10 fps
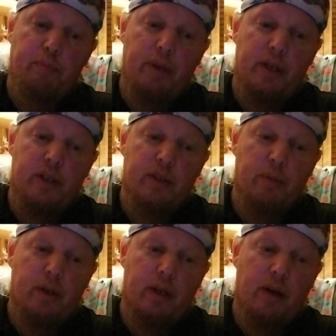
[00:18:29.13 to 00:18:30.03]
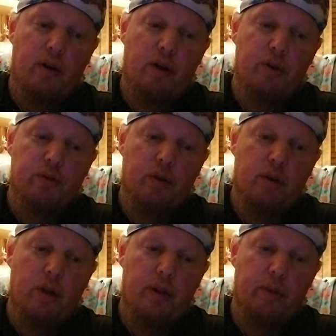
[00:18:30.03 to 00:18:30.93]
Patients may not always
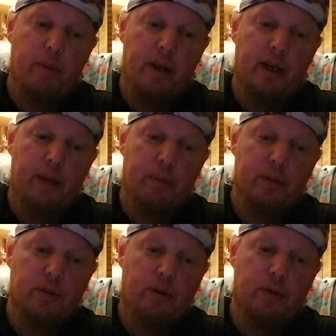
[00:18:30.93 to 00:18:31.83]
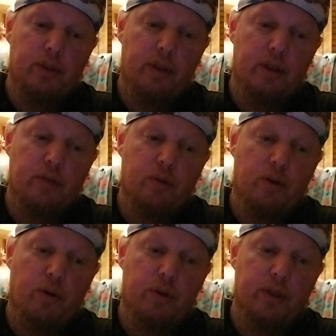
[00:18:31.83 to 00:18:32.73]
recall their manic episodes. This
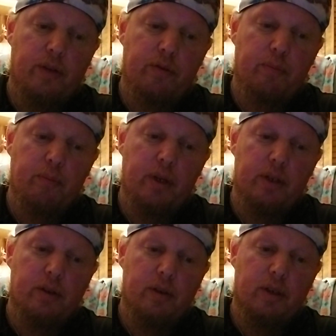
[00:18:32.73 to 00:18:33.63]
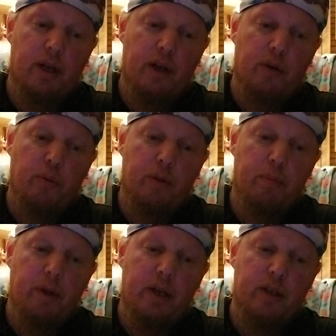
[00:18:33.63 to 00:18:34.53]
records information gathered with
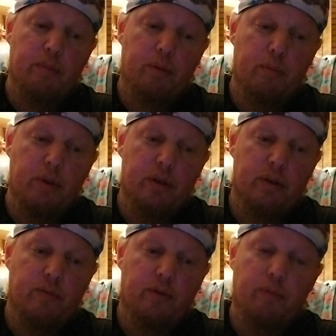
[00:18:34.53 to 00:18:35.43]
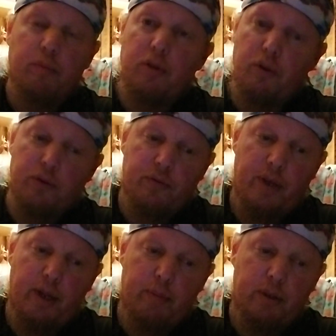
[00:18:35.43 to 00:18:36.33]
patient permission from close
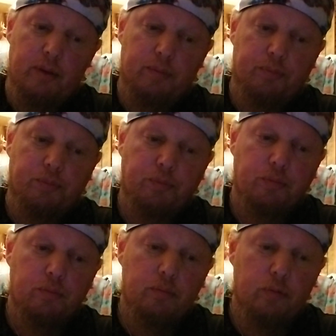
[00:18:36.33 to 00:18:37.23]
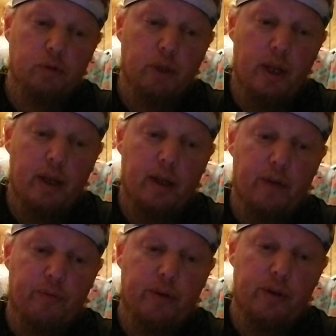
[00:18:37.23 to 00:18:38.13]
family
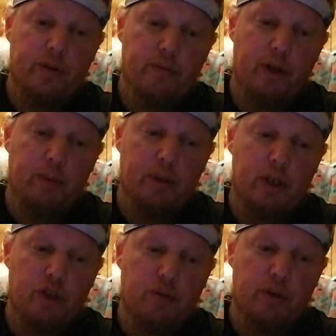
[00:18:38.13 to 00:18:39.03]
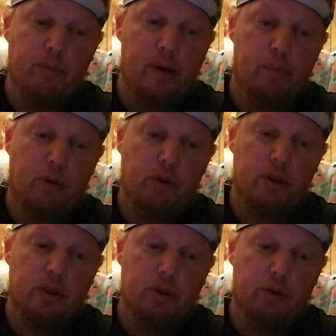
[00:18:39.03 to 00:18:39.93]
and friends and family history of bipolar
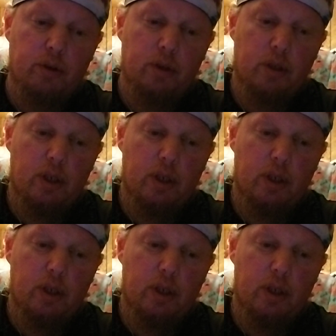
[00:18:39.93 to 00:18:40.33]
disorder